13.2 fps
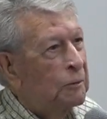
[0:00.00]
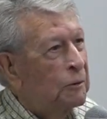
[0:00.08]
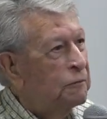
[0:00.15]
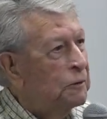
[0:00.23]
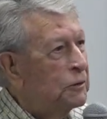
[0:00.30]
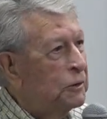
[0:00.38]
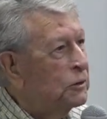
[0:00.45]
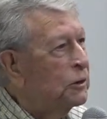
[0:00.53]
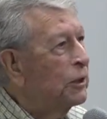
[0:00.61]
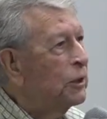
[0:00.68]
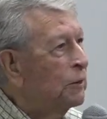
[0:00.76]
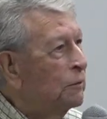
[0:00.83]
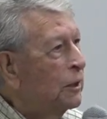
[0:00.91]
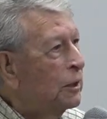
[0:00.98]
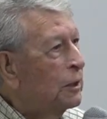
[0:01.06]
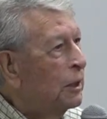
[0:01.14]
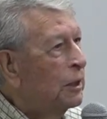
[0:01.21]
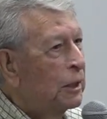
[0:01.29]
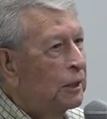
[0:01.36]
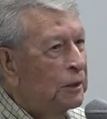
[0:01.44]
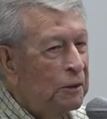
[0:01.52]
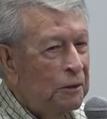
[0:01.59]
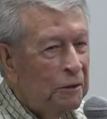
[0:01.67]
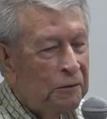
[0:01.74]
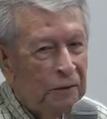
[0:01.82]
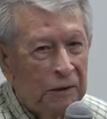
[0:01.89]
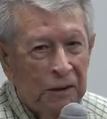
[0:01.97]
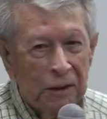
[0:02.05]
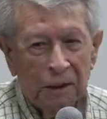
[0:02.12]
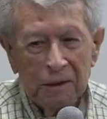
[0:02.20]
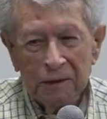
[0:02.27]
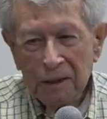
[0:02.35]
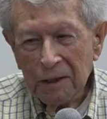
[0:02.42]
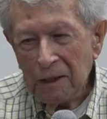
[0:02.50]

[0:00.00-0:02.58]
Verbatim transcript: before you turned around and headed north again.